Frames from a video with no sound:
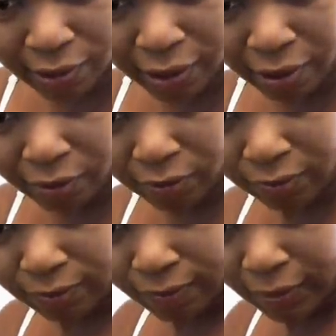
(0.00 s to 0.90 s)
out
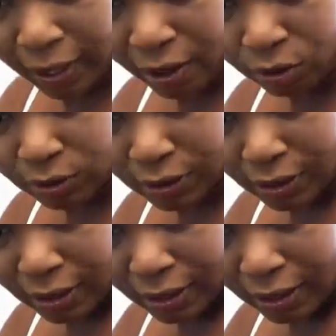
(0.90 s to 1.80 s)

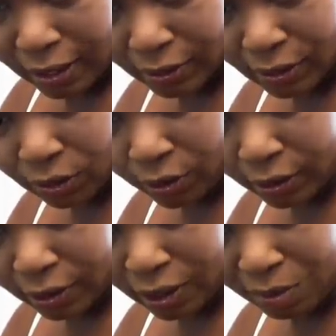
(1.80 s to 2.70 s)
has
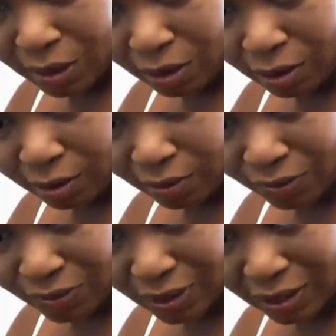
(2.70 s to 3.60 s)
started coming
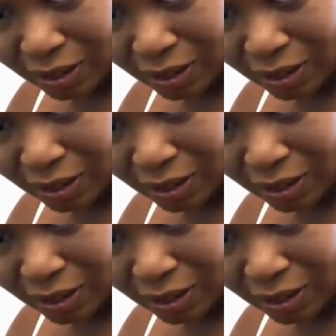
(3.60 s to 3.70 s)
off.